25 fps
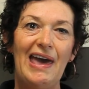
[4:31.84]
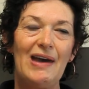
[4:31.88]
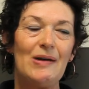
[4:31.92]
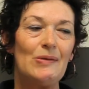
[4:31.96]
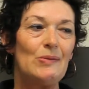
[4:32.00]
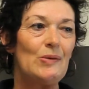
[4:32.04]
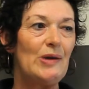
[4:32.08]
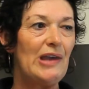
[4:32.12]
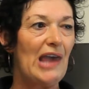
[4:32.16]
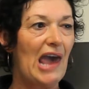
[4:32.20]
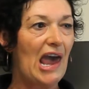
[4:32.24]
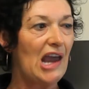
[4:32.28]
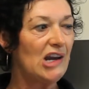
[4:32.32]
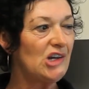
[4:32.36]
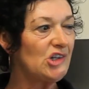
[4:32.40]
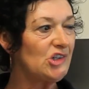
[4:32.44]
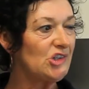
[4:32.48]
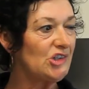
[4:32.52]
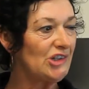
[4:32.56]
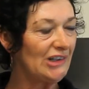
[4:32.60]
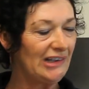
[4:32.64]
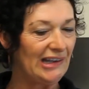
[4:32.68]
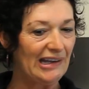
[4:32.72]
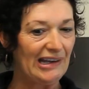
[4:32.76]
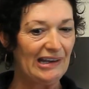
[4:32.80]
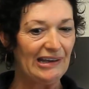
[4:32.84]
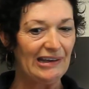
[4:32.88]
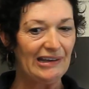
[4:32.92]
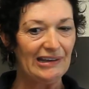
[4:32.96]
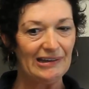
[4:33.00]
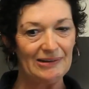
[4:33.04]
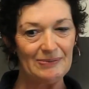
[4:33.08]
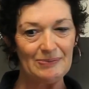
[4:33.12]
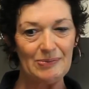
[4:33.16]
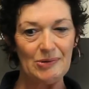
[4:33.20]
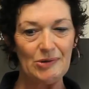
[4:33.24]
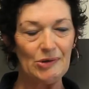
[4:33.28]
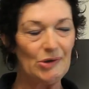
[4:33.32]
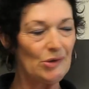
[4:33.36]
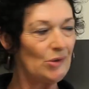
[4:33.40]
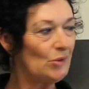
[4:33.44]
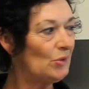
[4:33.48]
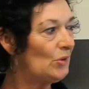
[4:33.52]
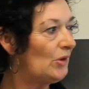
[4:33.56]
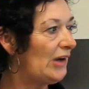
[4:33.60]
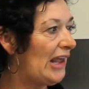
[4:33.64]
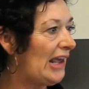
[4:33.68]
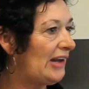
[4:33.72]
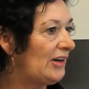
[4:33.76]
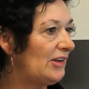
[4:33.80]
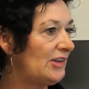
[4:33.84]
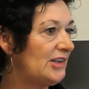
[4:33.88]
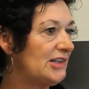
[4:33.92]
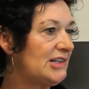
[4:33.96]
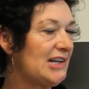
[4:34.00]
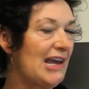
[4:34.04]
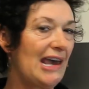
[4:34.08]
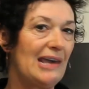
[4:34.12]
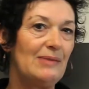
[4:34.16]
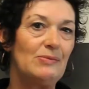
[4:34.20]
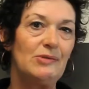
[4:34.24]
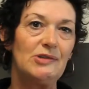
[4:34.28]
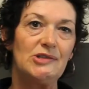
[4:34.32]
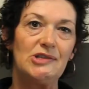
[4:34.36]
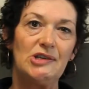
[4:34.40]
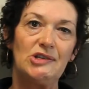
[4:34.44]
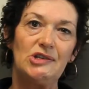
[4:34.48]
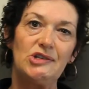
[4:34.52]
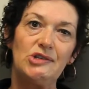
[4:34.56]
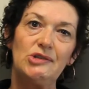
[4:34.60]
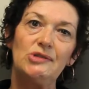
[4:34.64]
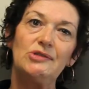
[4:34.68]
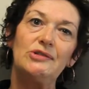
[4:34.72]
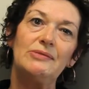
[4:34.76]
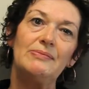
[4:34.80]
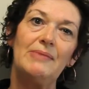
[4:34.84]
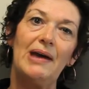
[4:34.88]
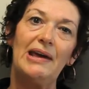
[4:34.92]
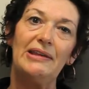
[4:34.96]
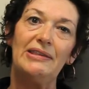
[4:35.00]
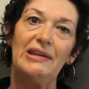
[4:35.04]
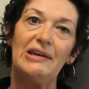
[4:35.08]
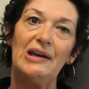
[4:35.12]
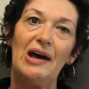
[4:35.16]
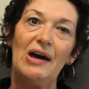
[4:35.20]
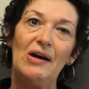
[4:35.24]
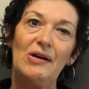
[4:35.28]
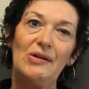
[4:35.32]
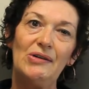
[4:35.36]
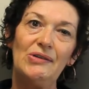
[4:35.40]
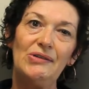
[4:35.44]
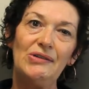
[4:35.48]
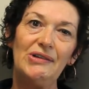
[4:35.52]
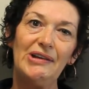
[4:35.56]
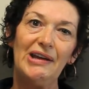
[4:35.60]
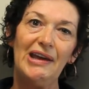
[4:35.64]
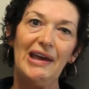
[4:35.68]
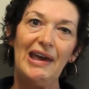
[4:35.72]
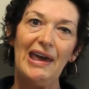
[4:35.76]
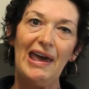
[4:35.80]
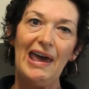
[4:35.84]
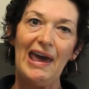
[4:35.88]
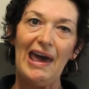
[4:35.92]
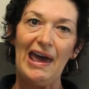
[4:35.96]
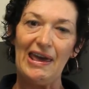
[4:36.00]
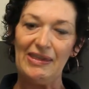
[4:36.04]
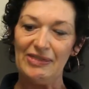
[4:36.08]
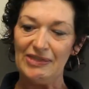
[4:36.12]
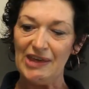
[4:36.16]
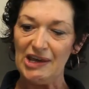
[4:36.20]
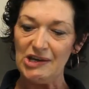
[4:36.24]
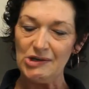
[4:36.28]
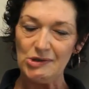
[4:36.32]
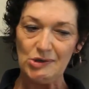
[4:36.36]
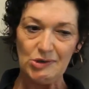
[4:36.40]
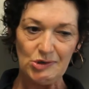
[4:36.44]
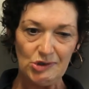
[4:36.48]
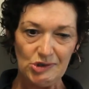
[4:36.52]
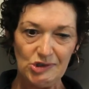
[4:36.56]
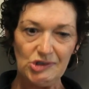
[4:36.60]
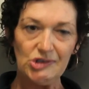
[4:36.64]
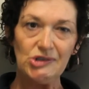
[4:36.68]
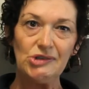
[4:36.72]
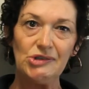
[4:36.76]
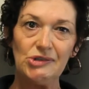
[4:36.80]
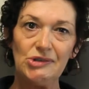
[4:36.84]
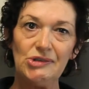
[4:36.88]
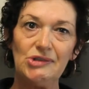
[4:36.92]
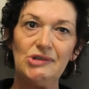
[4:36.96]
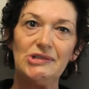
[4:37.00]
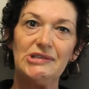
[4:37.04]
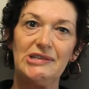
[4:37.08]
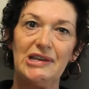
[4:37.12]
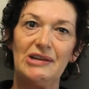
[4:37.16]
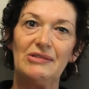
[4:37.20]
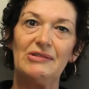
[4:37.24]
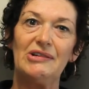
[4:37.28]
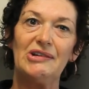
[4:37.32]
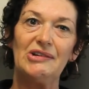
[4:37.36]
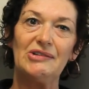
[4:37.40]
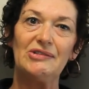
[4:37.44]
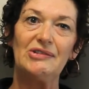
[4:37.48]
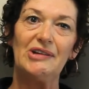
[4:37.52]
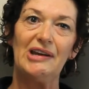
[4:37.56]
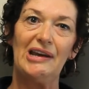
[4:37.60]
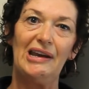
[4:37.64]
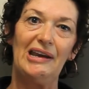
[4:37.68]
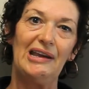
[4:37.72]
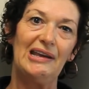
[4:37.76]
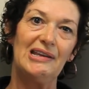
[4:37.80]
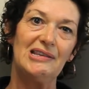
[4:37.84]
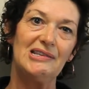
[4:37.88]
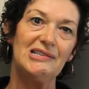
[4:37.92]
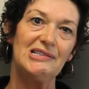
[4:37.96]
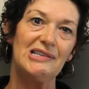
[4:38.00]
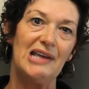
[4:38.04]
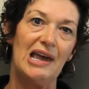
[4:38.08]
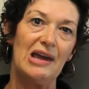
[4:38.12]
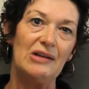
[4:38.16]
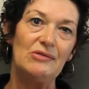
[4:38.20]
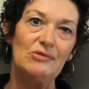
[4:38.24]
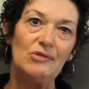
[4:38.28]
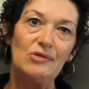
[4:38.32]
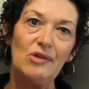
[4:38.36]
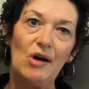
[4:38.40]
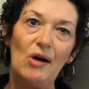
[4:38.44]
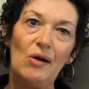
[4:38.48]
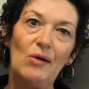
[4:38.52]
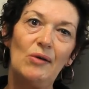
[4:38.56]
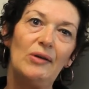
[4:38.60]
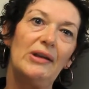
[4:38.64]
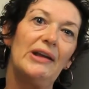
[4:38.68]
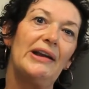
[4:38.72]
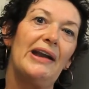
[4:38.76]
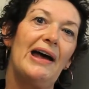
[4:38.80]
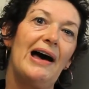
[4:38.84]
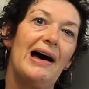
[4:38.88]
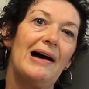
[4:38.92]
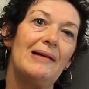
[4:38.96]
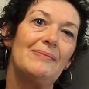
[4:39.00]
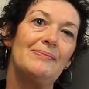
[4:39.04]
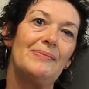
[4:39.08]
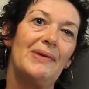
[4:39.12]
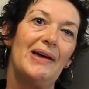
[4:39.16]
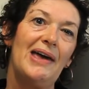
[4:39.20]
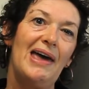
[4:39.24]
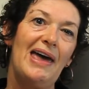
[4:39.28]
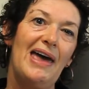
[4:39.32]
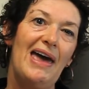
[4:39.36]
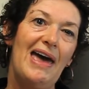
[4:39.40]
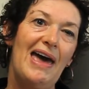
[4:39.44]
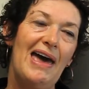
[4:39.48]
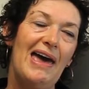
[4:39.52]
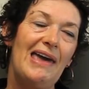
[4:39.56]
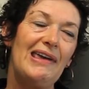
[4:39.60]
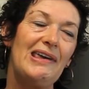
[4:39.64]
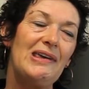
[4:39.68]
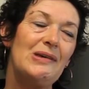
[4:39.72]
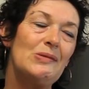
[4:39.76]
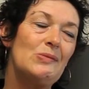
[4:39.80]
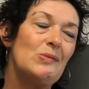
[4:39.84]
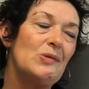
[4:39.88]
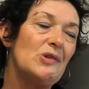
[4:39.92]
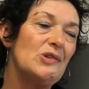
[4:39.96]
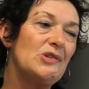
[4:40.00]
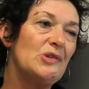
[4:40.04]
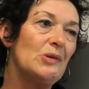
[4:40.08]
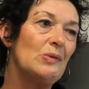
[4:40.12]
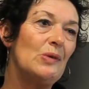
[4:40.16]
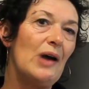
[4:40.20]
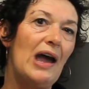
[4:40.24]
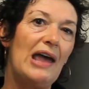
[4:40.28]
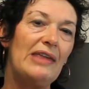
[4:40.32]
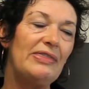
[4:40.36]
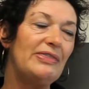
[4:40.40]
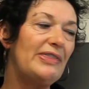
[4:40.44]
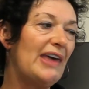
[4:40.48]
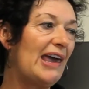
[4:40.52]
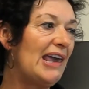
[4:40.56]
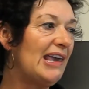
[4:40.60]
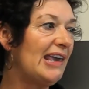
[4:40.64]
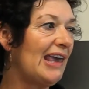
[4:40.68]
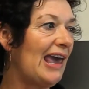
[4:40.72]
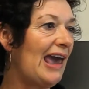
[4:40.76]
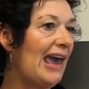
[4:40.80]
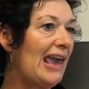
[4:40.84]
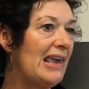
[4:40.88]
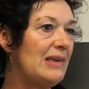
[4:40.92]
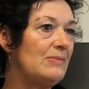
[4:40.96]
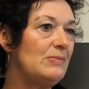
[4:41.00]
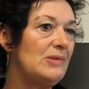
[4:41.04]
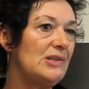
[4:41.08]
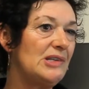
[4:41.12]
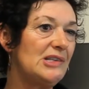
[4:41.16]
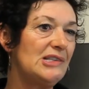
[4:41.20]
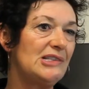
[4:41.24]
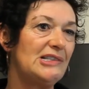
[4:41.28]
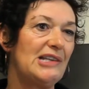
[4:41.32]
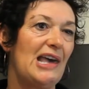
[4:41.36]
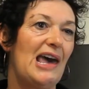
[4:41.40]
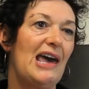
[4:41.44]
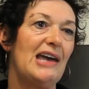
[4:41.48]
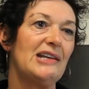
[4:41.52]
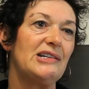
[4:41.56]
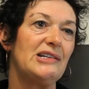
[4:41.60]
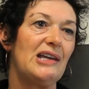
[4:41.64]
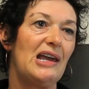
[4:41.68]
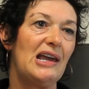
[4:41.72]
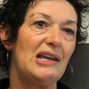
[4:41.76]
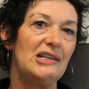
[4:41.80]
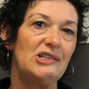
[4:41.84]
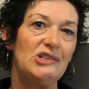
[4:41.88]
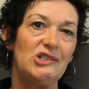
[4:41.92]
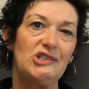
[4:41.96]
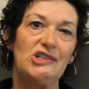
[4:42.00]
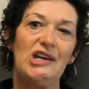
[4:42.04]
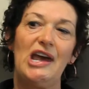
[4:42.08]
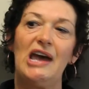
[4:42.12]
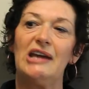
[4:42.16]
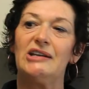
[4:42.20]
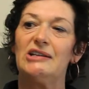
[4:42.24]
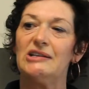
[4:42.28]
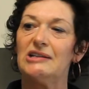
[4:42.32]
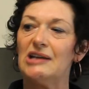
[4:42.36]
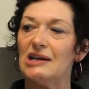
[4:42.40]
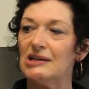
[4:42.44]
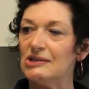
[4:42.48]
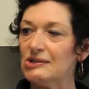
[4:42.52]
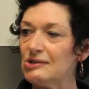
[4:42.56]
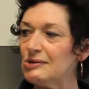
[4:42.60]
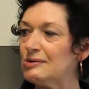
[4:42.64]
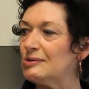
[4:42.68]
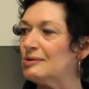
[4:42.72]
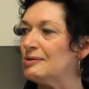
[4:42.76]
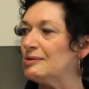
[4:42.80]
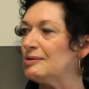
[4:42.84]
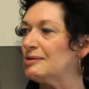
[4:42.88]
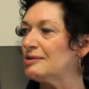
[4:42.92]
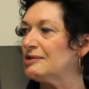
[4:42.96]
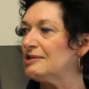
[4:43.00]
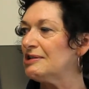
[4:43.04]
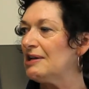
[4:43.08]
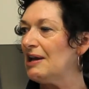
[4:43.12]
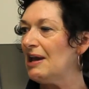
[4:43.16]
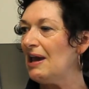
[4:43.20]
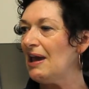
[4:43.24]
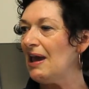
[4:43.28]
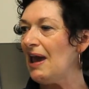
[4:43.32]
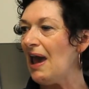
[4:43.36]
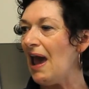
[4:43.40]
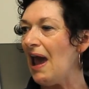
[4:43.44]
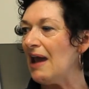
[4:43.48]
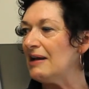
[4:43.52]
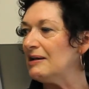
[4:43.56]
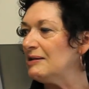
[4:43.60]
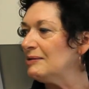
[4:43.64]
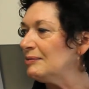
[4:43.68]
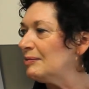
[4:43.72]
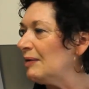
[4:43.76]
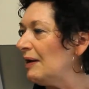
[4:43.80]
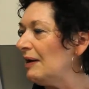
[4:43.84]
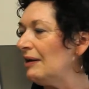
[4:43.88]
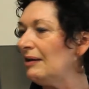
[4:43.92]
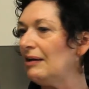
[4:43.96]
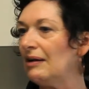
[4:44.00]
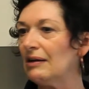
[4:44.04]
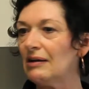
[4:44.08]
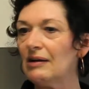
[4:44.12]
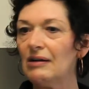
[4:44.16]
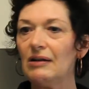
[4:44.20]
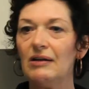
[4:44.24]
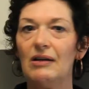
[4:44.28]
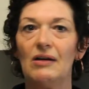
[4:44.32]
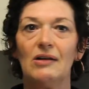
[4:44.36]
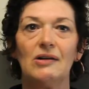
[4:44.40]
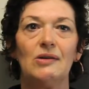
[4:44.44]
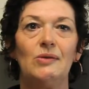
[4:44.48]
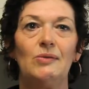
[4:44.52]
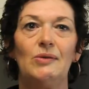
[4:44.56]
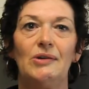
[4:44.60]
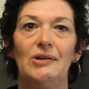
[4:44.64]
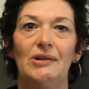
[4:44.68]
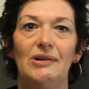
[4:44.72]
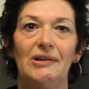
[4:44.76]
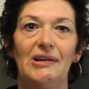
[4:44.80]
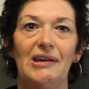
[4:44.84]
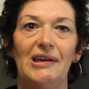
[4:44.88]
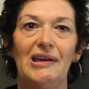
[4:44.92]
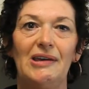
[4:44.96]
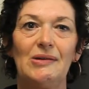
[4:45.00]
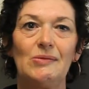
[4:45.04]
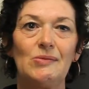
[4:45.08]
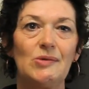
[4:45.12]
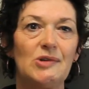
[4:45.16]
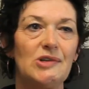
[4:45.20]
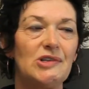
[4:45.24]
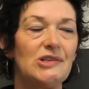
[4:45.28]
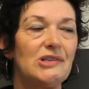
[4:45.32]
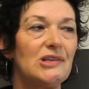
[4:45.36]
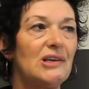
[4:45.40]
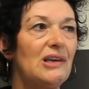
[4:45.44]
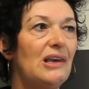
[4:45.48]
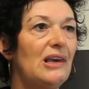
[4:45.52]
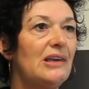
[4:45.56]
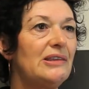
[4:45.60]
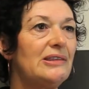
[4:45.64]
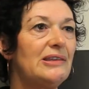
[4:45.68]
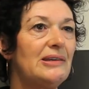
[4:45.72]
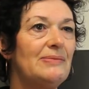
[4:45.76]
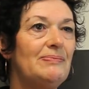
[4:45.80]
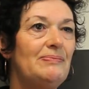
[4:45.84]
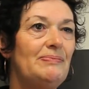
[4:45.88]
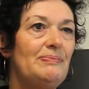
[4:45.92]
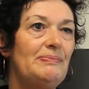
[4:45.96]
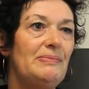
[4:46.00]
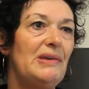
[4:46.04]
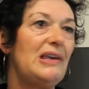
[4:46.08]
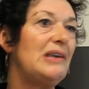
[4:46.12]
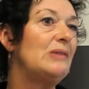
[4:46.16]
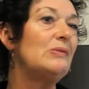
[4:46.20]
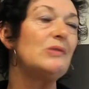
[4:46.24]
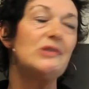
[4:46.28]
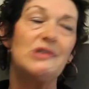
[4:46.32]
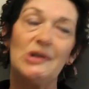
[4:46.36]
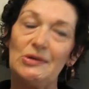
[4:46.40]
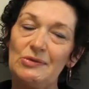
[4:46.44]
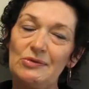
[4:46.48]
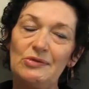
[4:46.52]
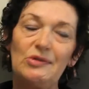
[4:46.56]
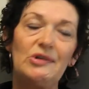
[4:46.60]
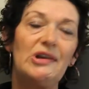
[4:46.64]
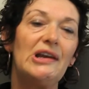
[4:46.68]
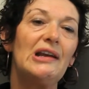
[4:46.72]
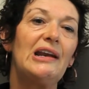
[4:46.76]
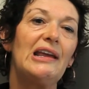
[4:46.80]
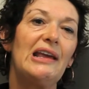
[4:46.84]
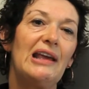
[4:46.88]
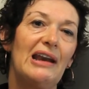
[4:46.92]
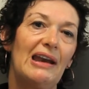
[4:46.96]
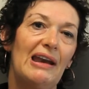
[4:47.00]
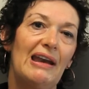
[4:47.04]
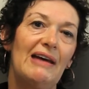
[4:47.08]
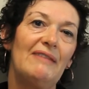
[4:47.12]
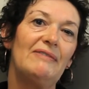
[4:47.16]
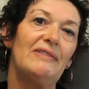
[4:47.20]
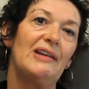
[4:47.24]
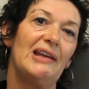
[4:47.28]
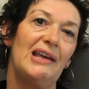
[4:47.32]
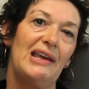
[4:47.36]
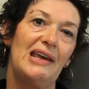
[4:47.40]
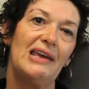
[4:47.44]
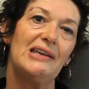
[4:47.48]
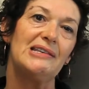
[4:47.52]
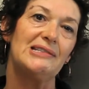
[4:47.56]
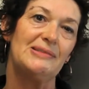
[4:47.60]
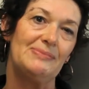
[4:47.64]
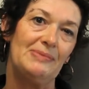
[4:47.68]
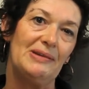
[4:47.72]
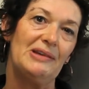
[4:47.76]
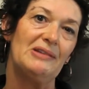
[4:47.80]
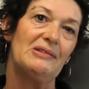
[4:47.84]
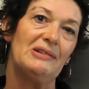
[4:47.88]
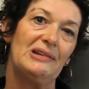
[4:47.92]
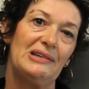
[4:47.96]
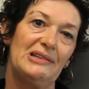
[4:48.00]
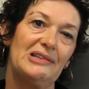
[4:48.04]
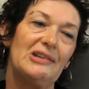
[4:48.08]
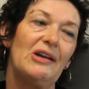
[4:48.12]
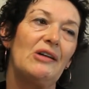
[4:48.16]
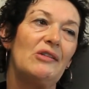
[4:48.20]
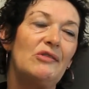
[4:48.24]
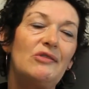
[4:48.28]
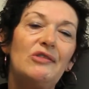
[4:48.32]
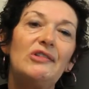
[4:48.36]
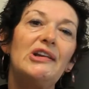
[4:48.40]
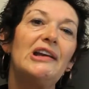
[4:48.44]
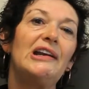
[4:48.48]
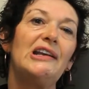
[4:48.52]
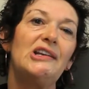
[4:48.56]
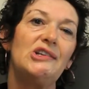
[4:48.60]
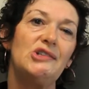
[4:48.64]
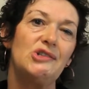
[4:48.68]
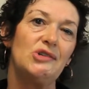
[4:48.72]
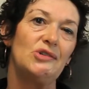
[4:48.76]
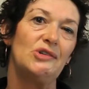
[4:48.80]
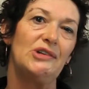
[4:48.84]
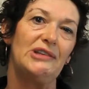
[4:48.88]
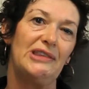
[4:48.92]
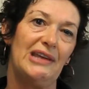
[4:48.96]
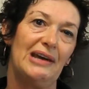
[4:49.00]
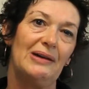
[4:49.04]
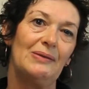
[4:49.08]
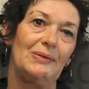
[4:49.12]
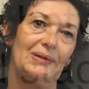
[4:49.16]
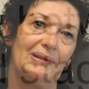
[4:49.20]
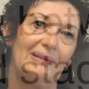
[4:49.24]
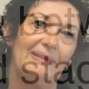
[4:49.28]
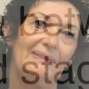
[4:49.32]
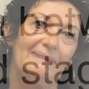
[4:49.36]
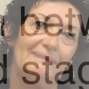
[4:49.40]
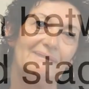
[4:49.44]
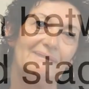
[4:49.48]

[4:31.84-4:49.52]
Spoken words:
We actually put it all out on the table so the children made their own, and they could choose their ingredients and roll it up. And they came and sat and chatted and talked, and it went like clockwork. It was a really lovely experience. I really enjoyed that one.